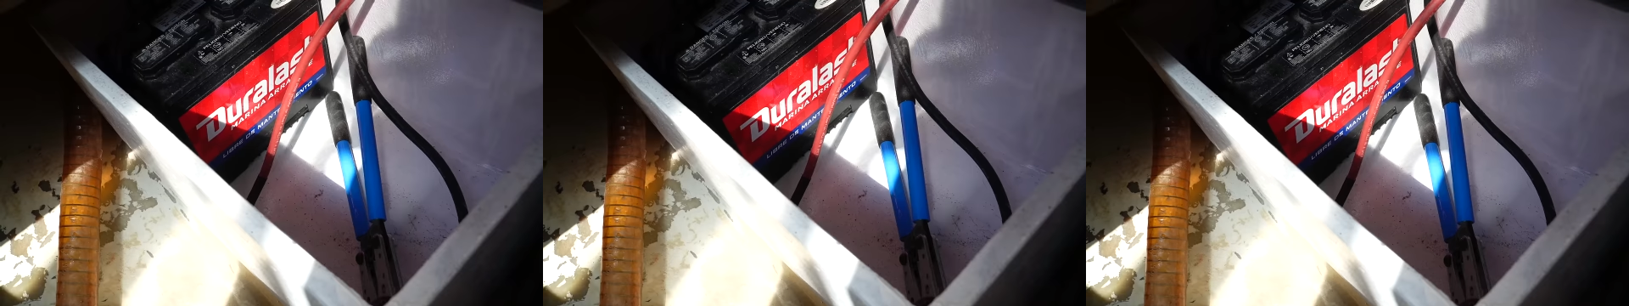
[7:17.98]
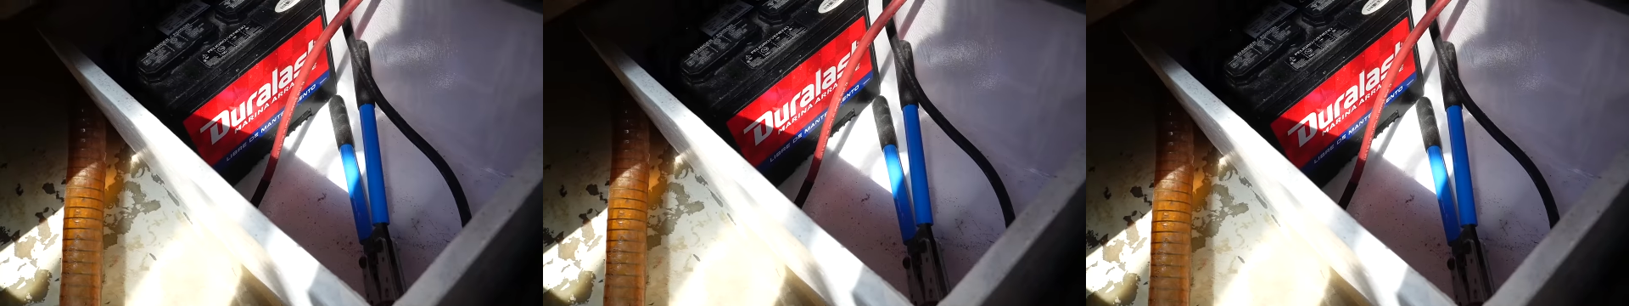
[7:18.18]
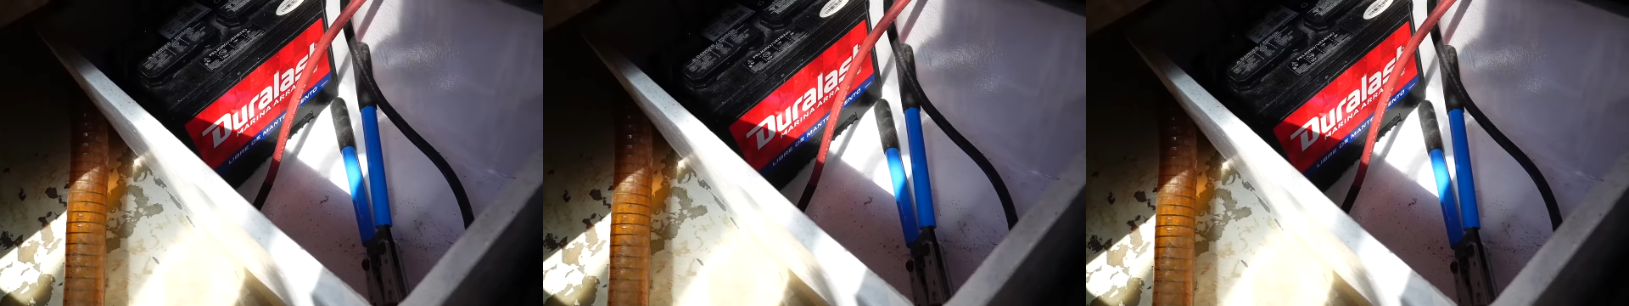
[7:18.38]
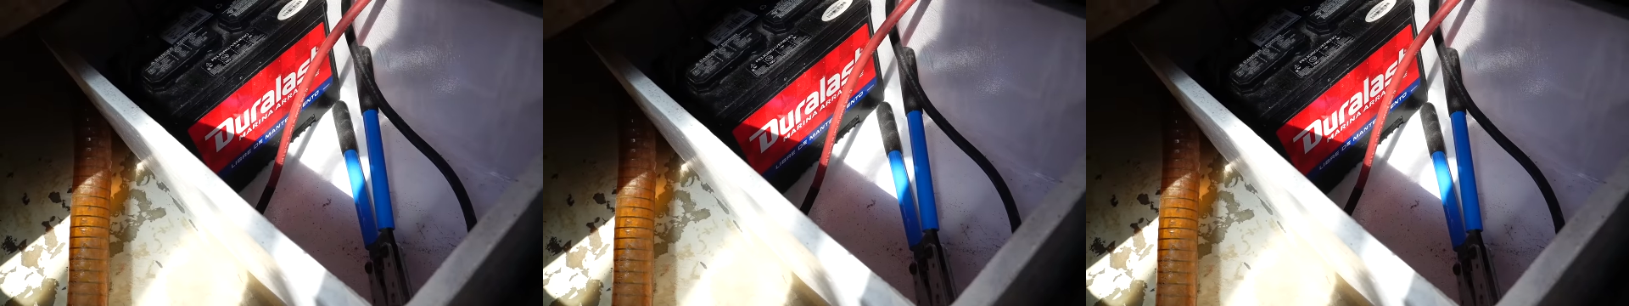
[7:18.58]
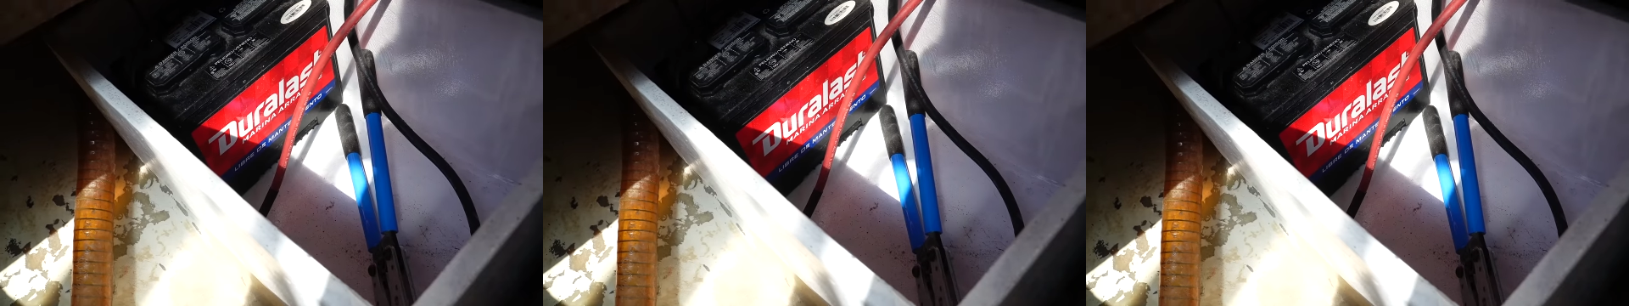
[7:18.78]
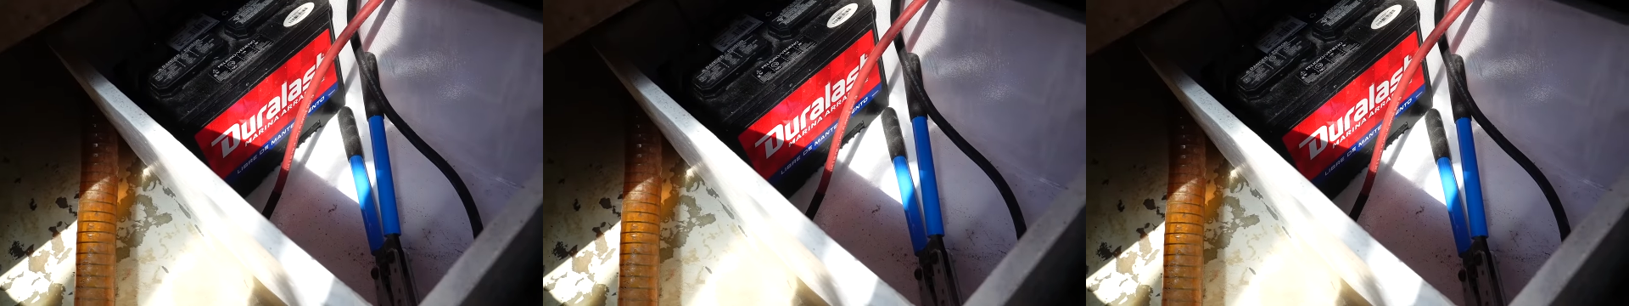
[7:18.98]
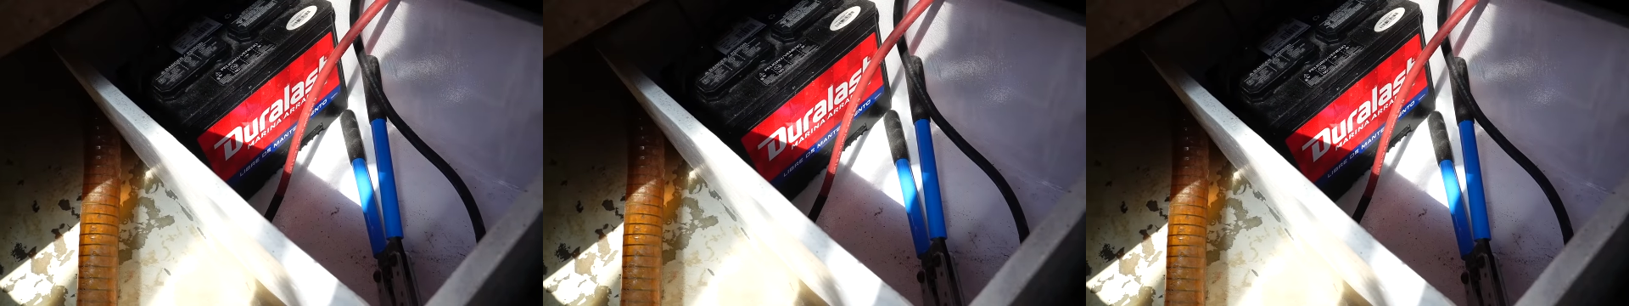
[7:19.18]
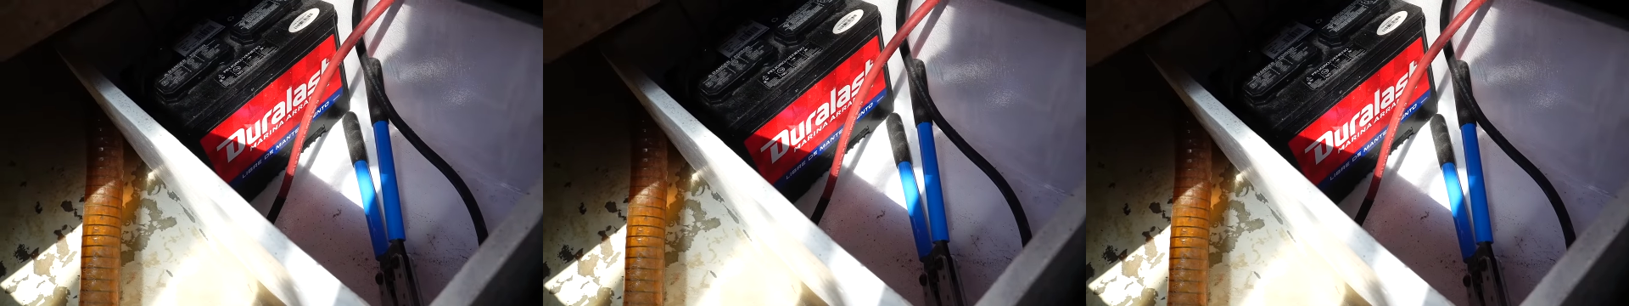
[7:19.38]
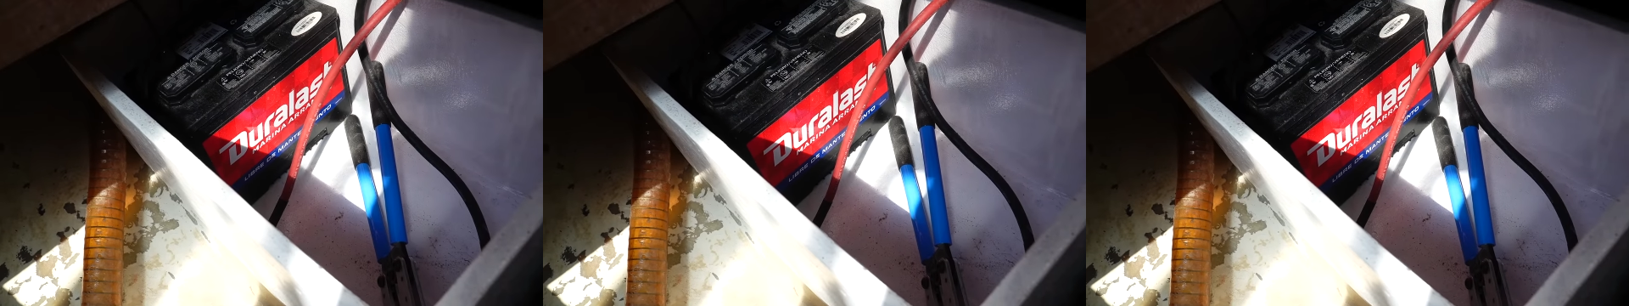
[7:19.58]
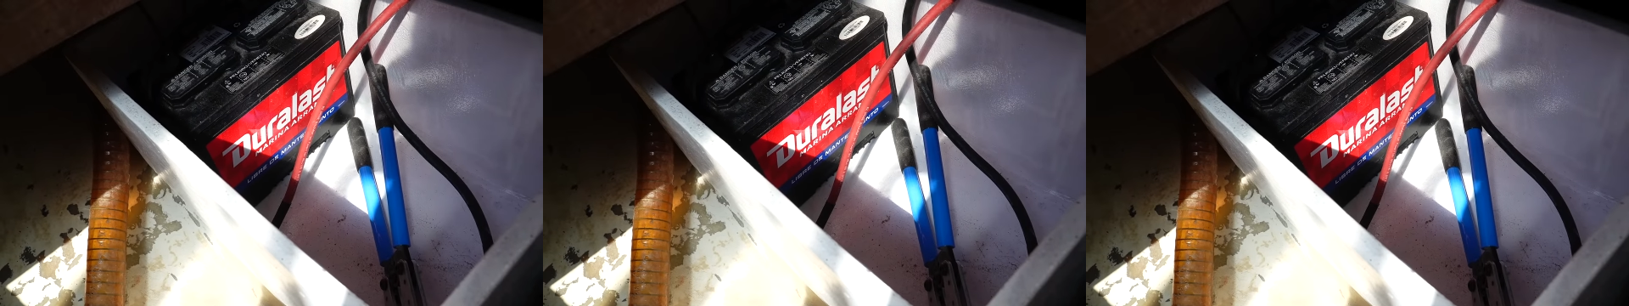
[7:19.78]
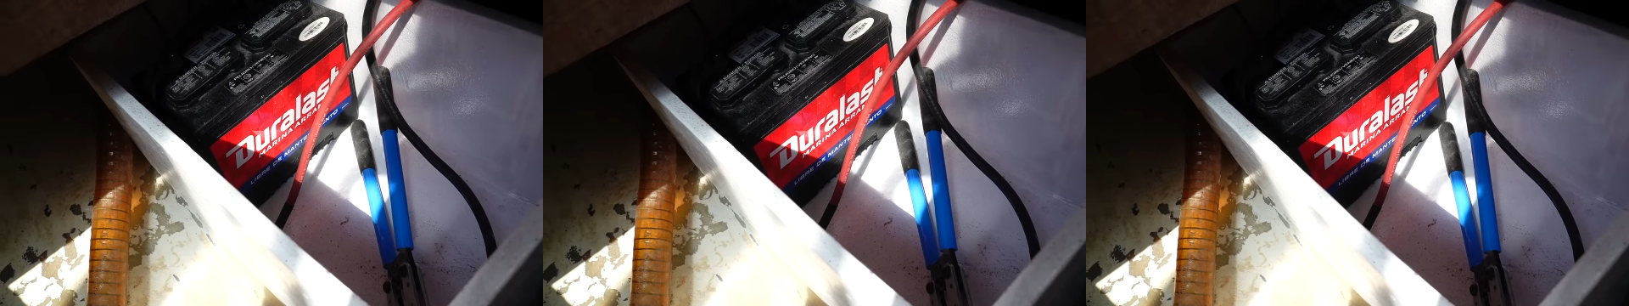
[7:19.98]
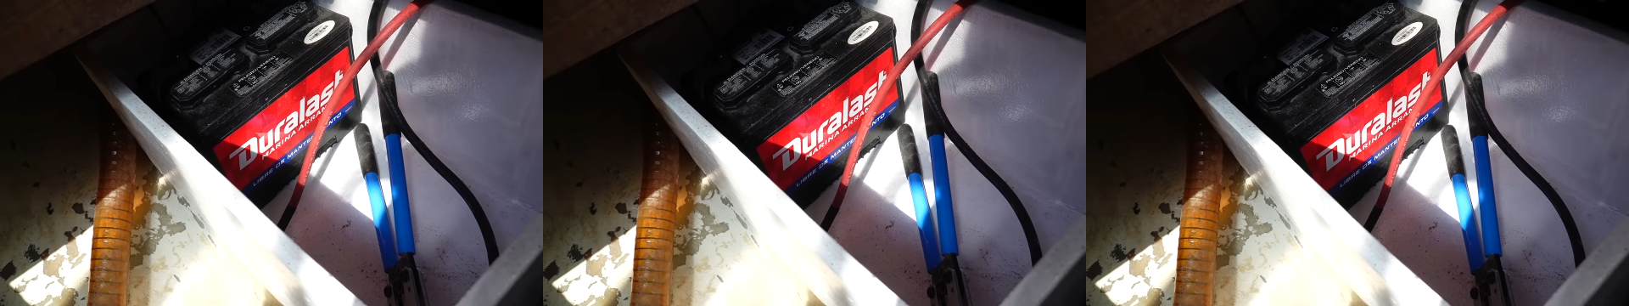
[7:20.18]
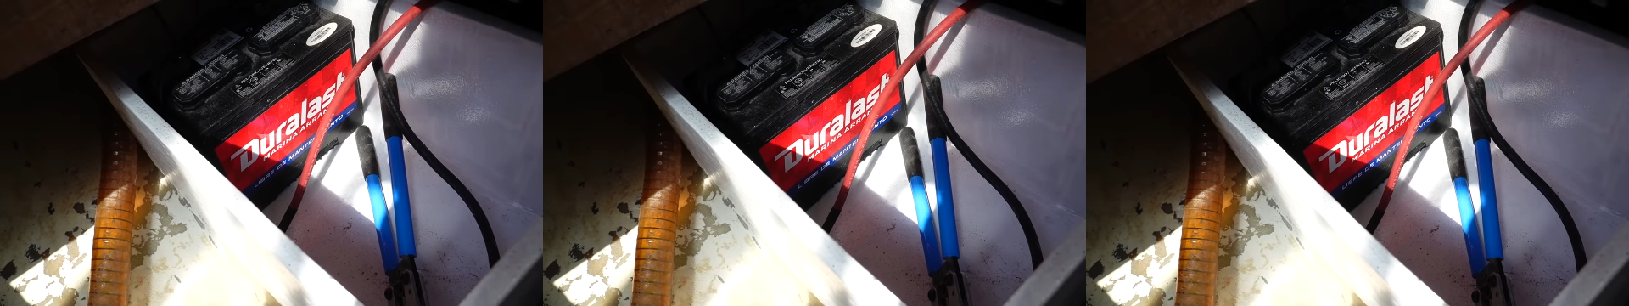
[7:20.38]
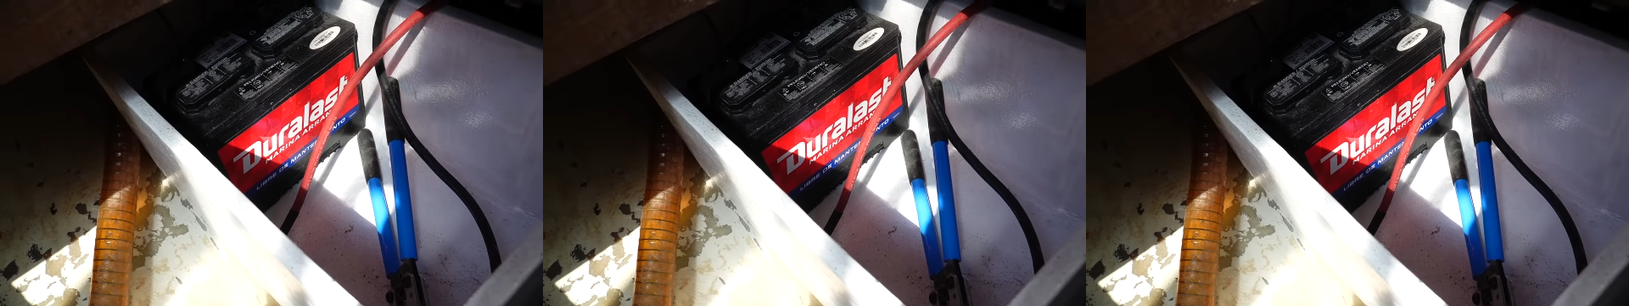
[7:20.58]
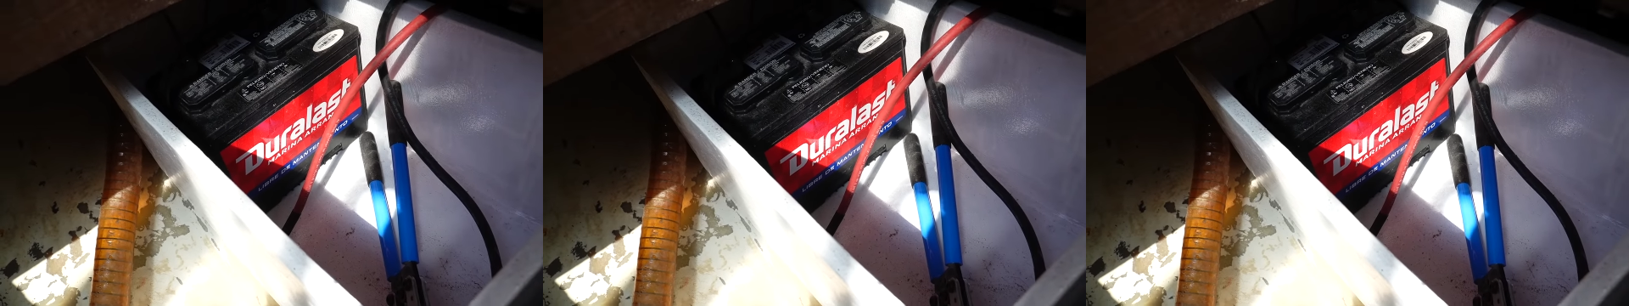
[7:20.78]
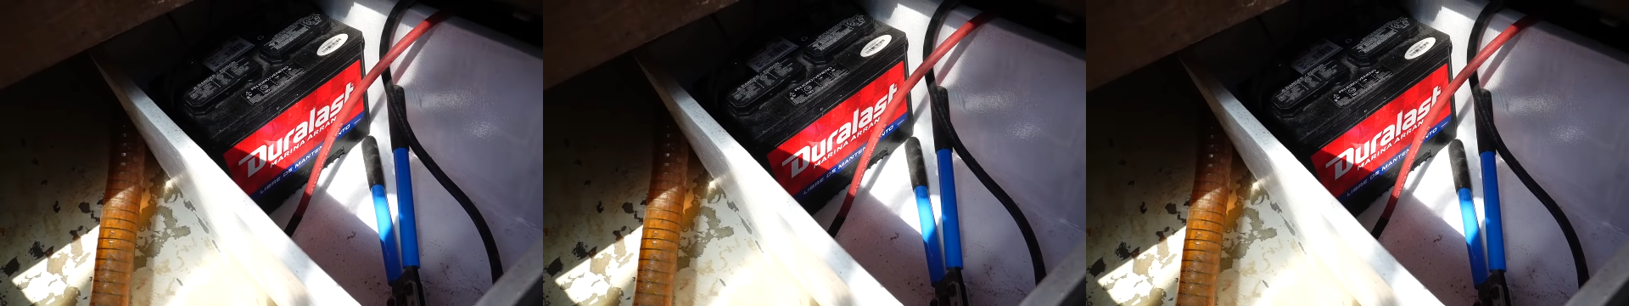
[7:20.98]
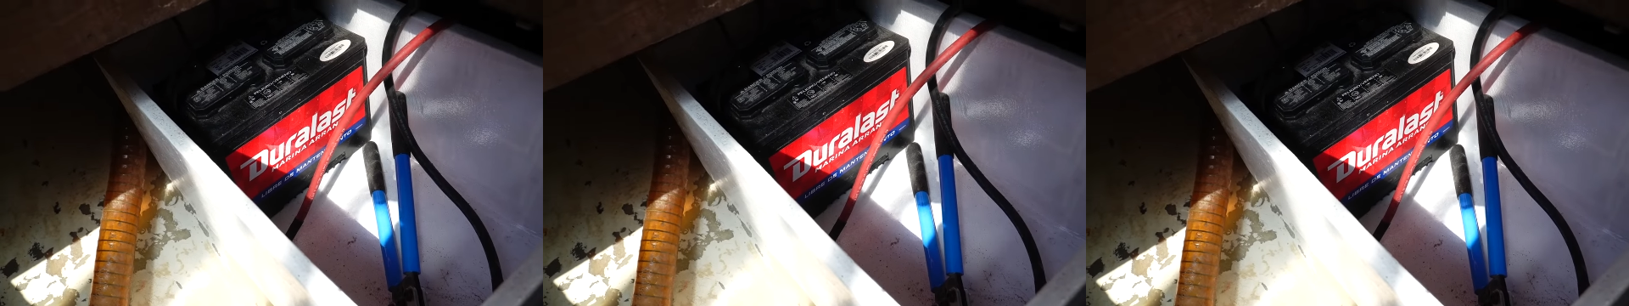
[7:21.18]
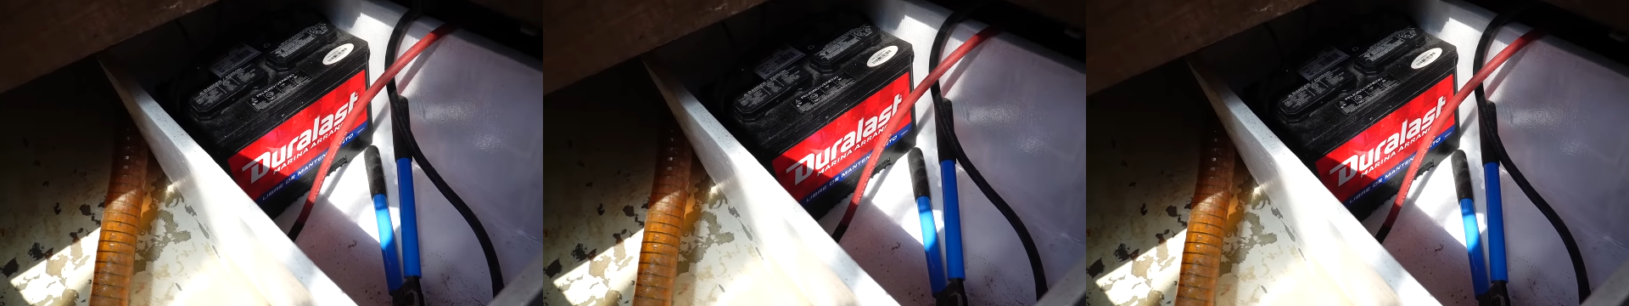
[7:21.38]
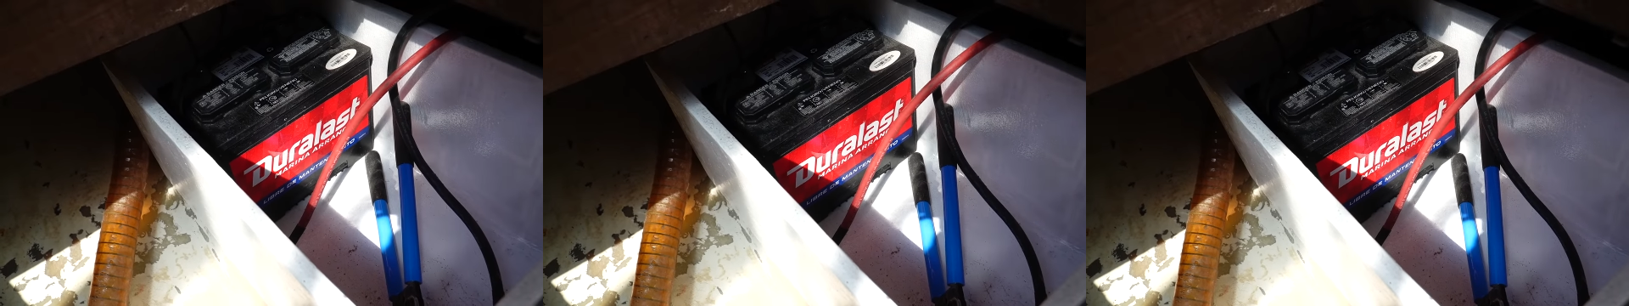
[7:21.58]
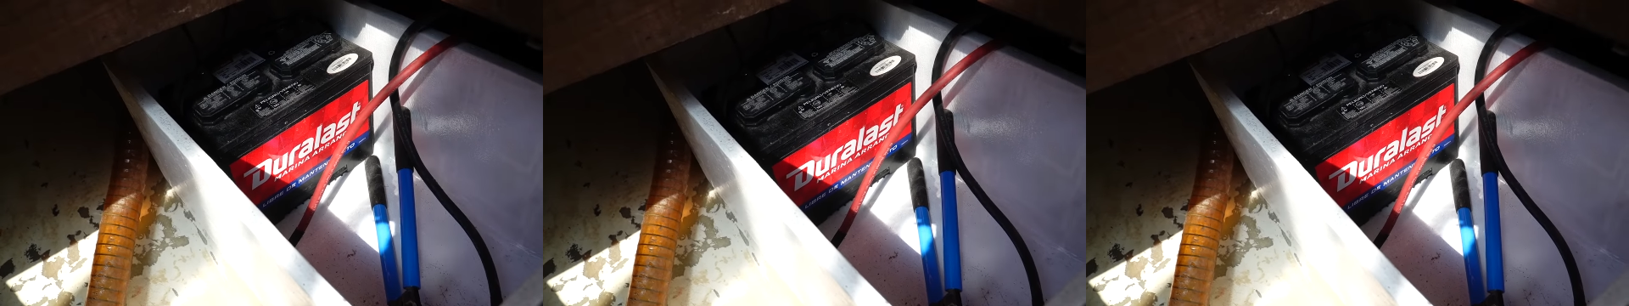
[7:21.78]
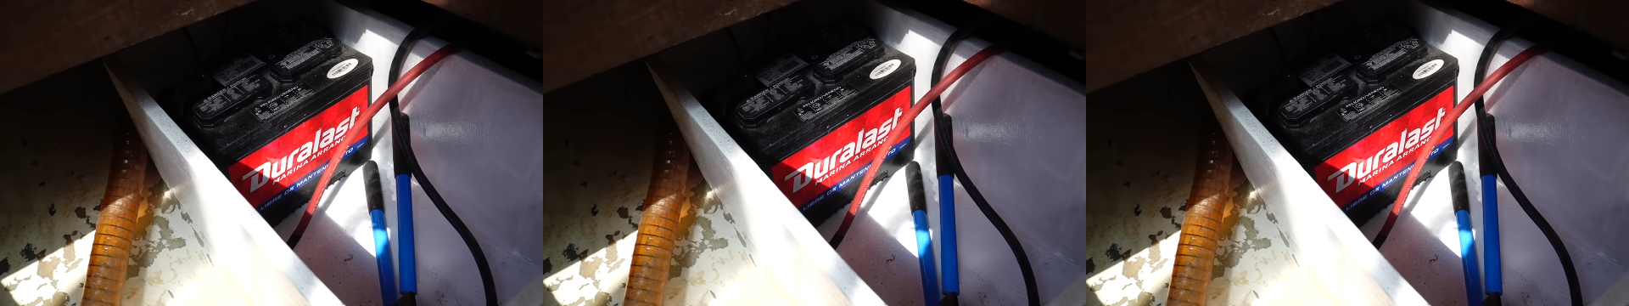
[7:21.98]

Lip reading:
(no speaker visible)